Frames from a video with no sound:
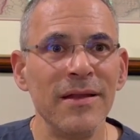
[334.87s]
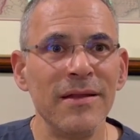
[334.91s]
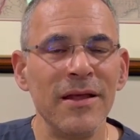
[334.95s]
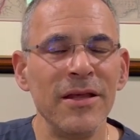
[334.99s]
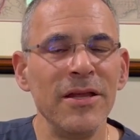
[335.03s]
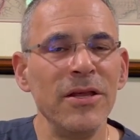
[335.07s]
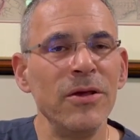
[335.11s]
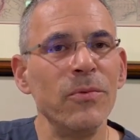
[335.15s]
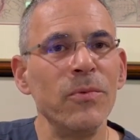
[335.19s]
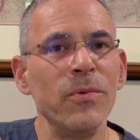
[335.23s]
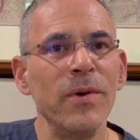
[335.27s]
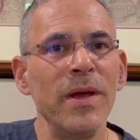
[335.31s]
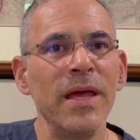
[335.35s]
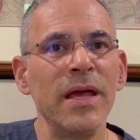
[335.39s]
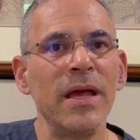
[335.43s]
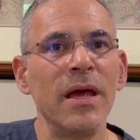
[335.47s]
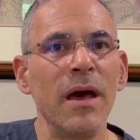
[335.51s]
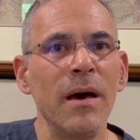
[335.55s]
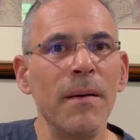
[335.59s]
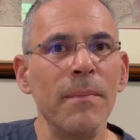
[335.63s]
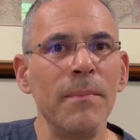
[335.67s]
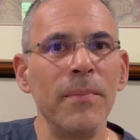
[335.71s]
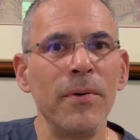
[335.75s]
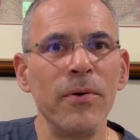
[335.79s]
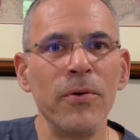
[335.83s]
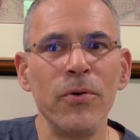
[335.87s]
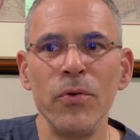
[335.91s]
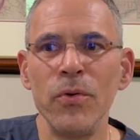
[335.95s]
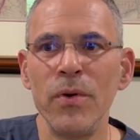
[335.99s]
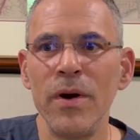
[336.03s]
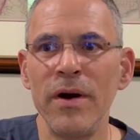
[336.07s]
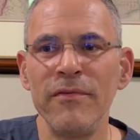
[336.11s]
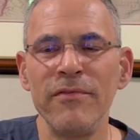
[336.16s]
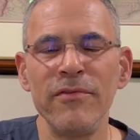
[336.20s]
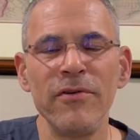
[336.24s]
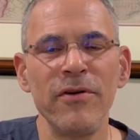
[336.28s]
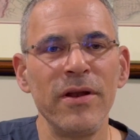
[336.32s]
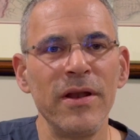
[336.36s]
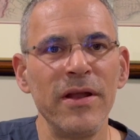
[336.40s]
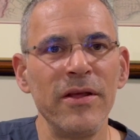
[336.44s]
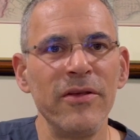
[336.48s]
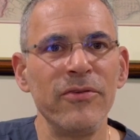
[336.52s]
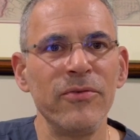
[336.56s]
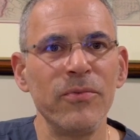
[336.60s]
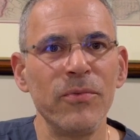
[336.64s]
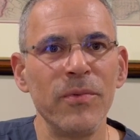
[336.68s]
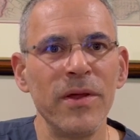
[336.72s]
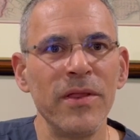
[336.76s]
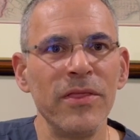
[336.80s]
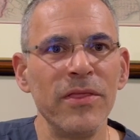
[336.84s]
that you wake up whoever it is
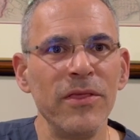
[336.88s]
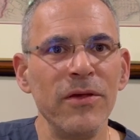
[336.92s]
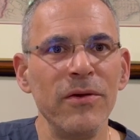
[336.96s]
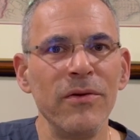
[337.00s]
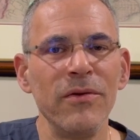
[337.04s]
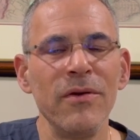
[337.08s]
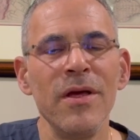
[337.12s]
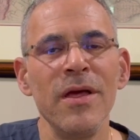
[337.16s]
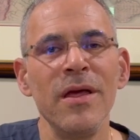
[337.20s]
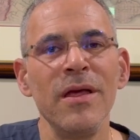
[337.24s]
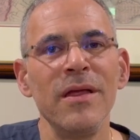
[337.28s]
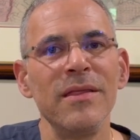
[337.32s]
with you